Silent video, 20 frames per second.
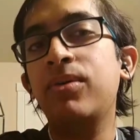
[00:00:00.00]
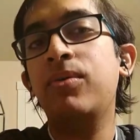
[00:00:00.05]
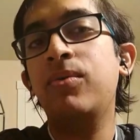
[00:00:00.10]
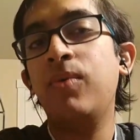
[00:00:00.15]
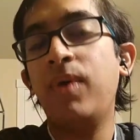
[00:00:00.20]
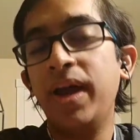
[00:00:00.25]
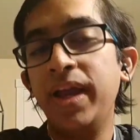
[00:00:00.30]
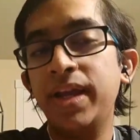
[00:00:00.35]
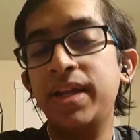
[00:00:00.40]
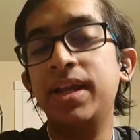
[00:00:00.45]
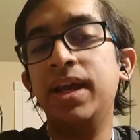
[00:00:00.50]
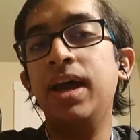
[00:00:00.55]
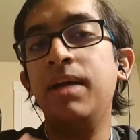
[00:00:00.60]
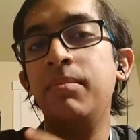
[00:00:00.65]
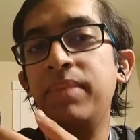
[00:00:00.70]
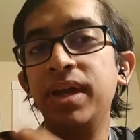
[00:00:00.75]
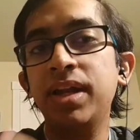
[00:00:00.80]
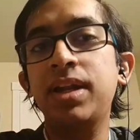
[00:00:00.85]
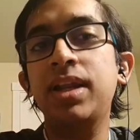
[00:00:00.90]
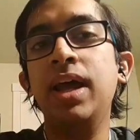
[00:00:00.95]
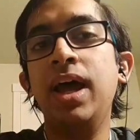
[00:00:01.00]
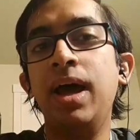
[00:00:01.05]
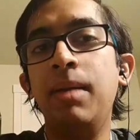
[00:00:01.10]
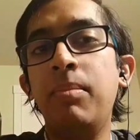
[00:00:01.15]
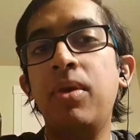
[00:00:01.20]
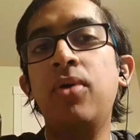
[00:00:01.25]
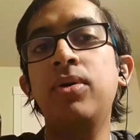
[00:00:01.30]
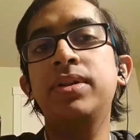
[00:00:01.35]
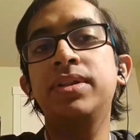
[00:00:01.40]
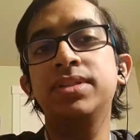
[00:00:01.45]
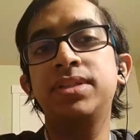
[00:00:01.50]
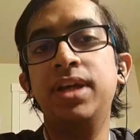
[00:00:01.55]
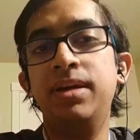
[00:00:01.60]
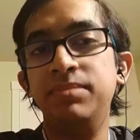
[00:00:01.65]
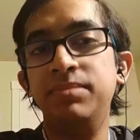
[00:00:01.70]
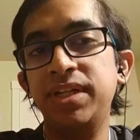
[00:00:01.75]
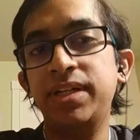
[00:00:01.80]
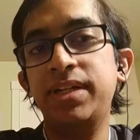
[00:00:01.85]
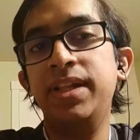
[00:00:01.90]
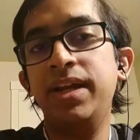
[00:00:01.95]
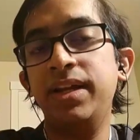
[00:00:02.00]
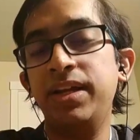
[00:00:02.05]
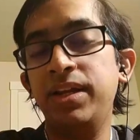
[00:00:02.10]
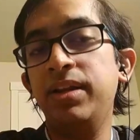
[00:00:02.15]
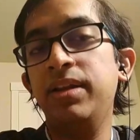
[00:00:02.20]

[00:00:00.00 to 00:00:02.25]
quite a bit about the subject that